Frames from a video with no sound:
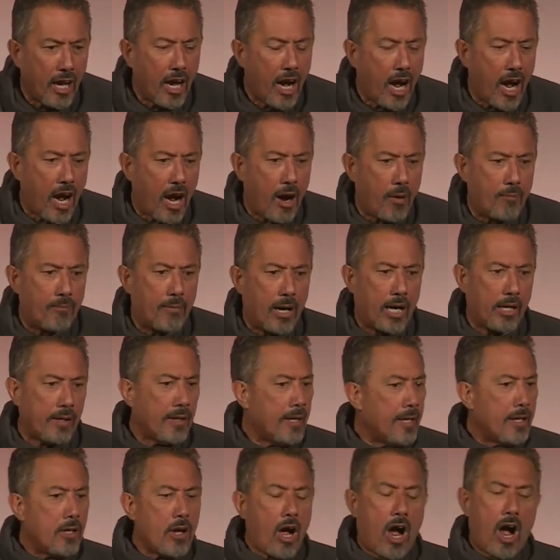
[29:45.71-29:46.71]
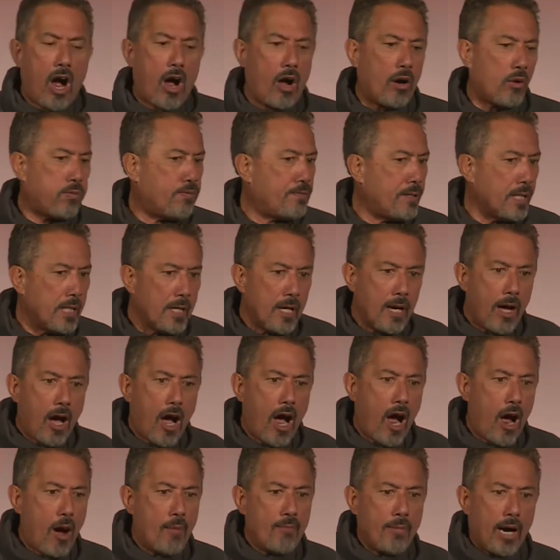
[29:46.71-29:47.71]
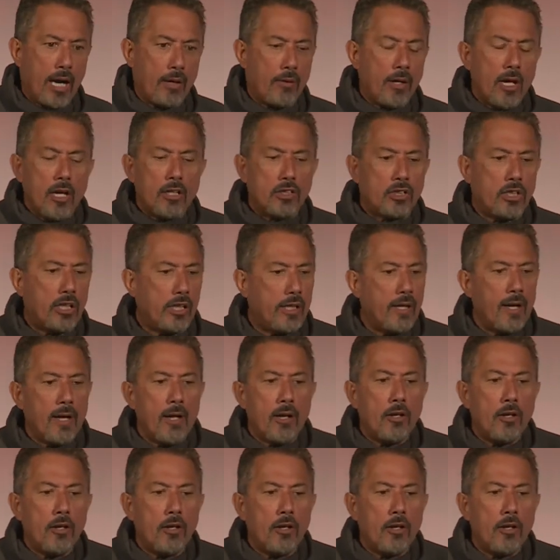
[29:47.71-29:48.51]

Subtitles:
Oh my, oh my, gee.